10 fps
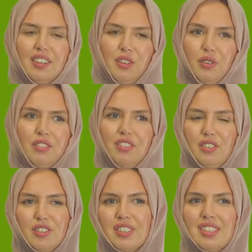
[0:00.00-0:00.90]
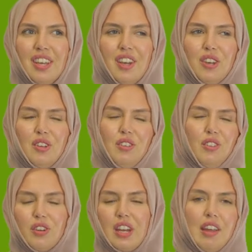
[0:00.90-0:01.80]
that you, you just,
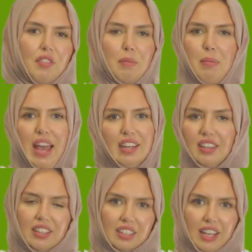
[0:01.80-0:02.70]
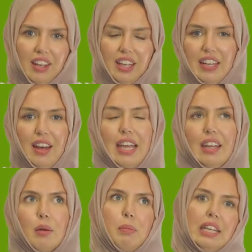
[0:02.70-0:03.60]
you can never compare anything to that, that, that
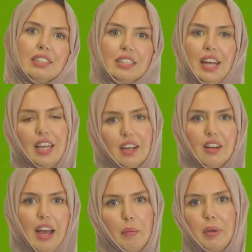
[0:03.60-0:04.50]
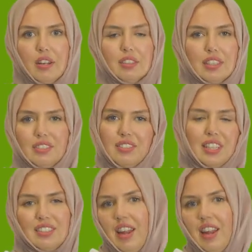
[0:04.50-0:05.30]
inner peace and that inner happiness. There's, there's